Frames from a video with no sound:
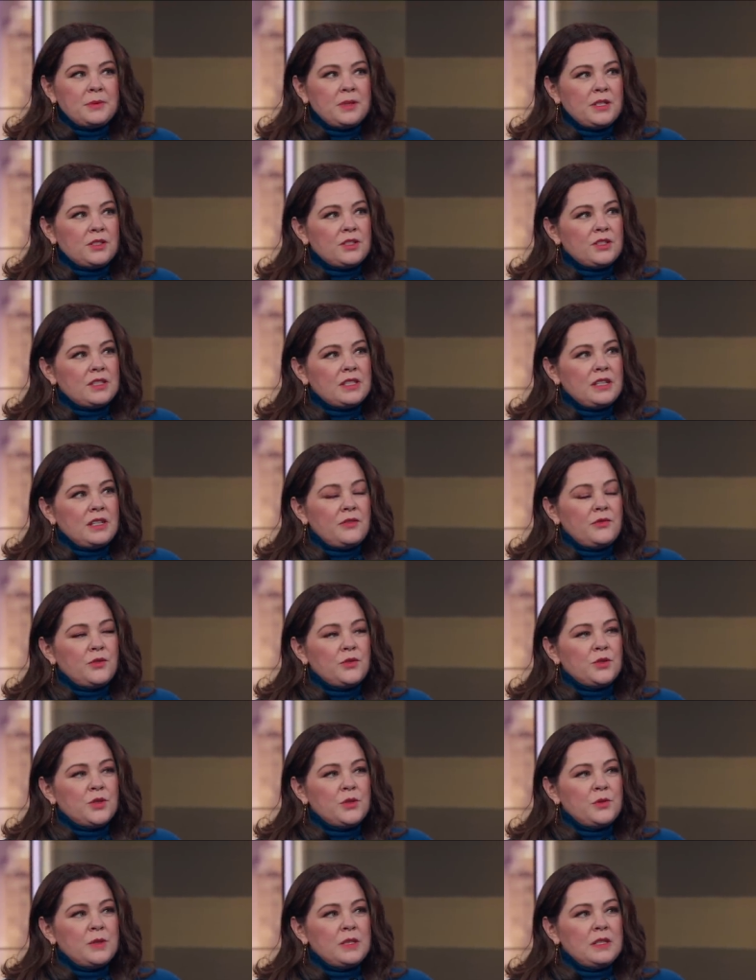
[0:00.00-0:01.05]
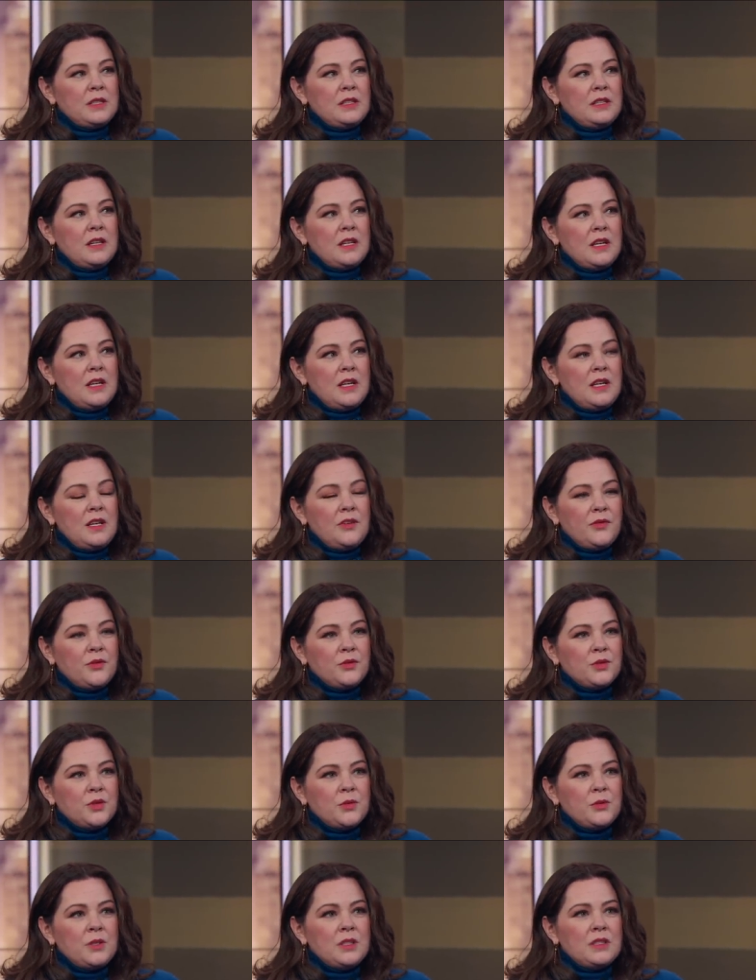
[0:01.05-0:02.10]
But I just think if you're doing if you're
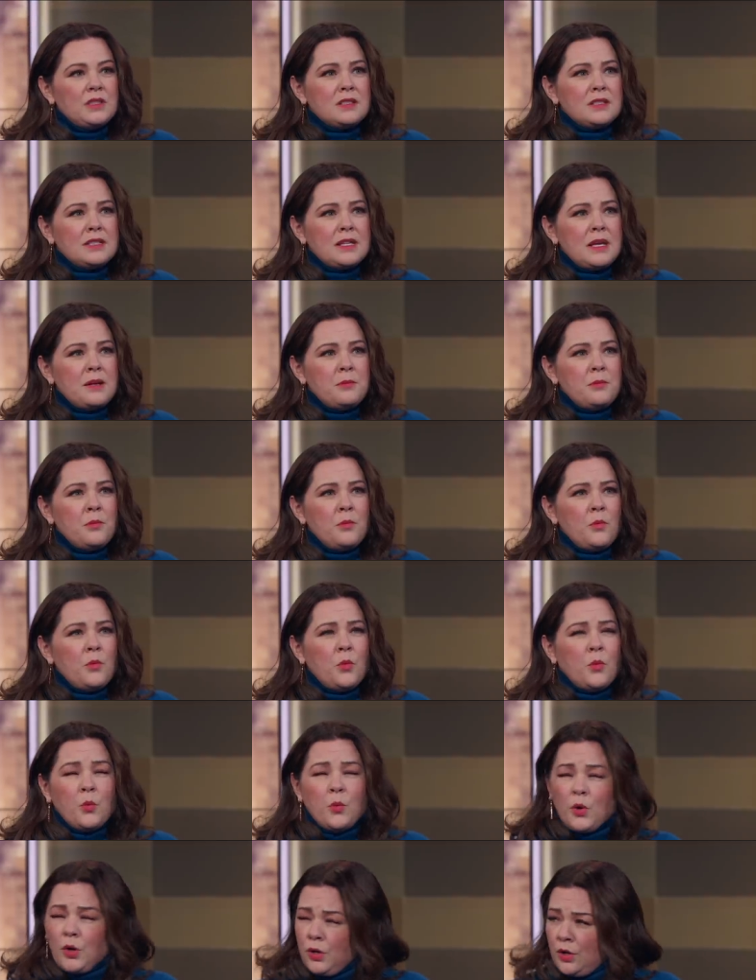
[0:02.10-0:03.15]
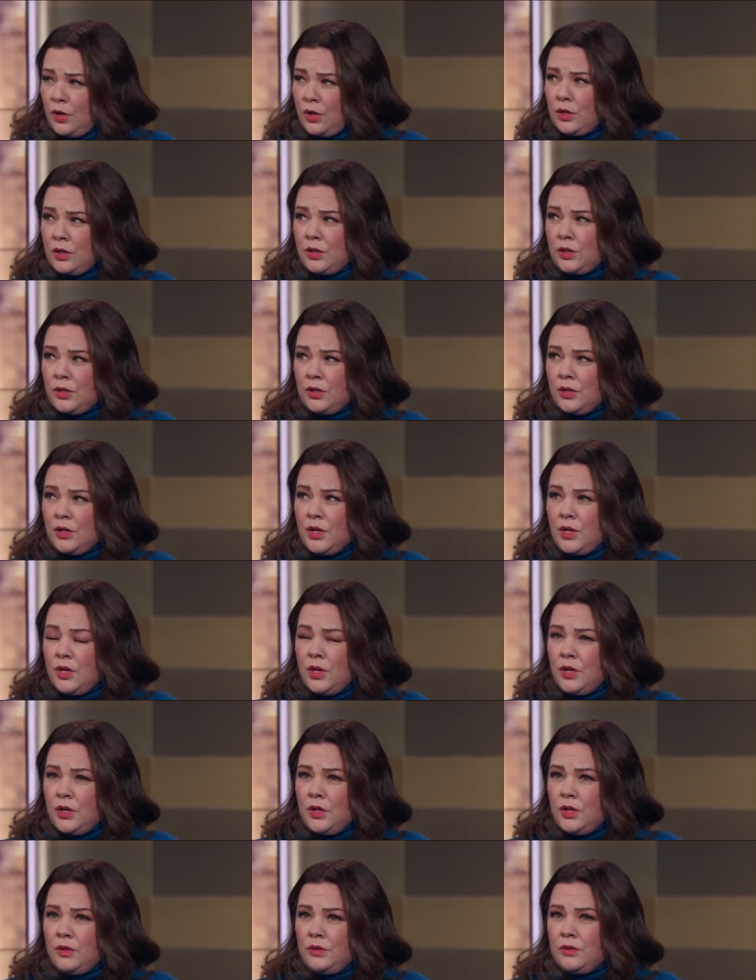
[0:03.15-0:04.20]
doing the same work, right,
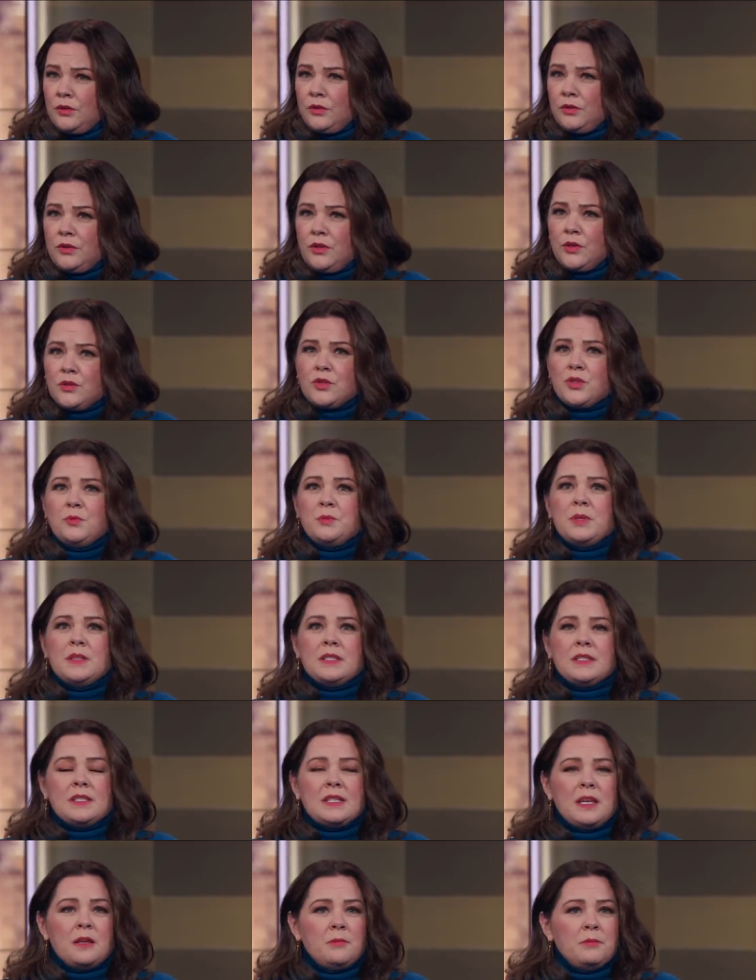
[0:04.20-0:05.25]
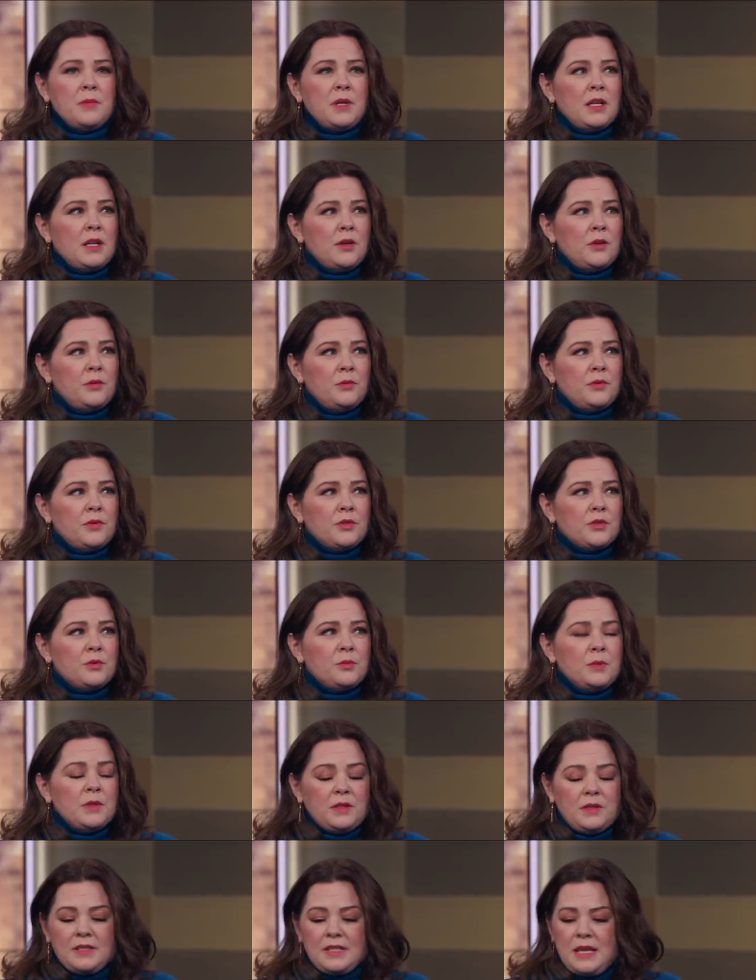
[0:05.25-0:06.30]
there should be the same you know there should
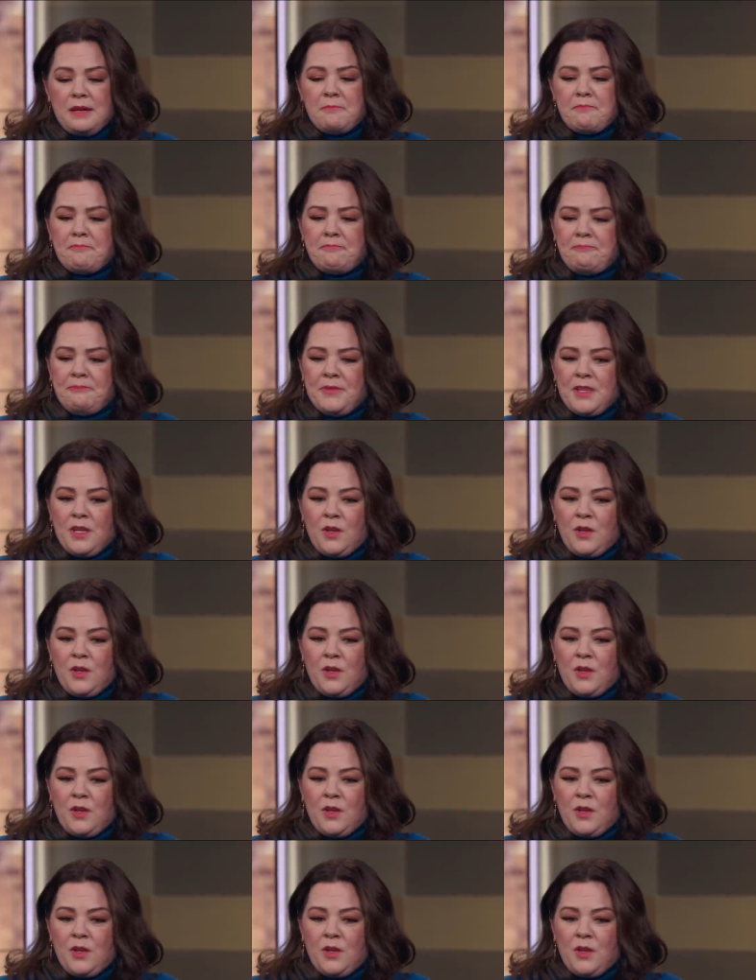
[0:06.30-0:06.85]
be the same